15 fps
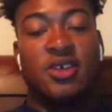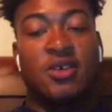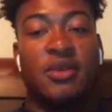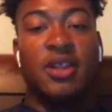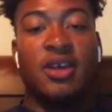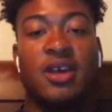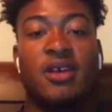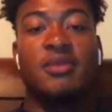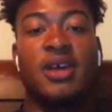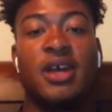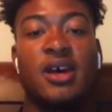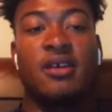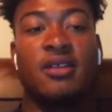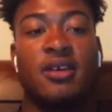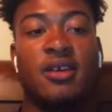They told me to come
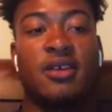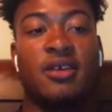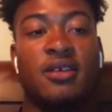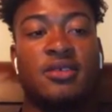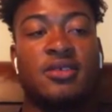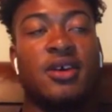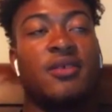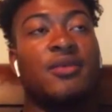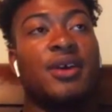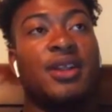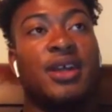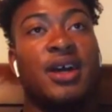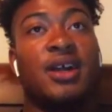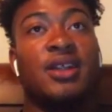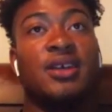down there, so I
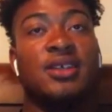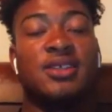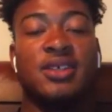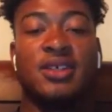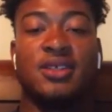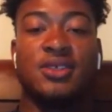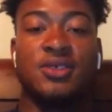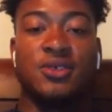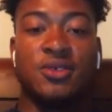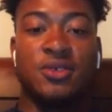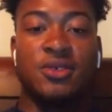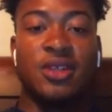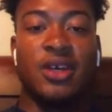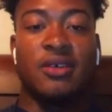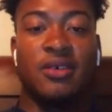went down there, seen the
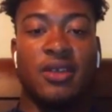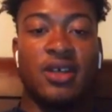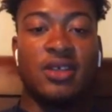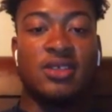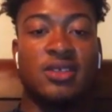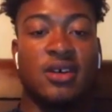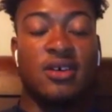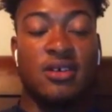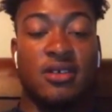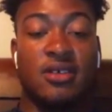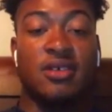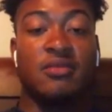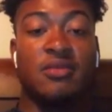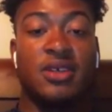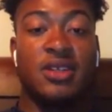school, like what I saw,
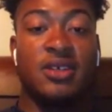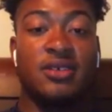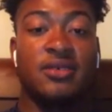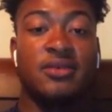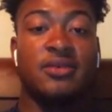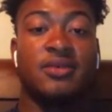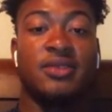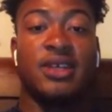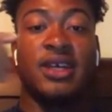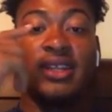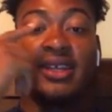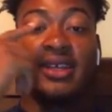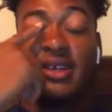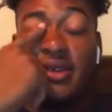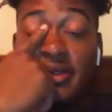and committed
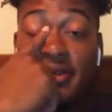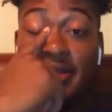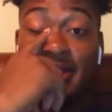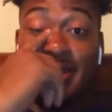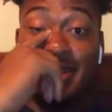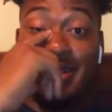that day.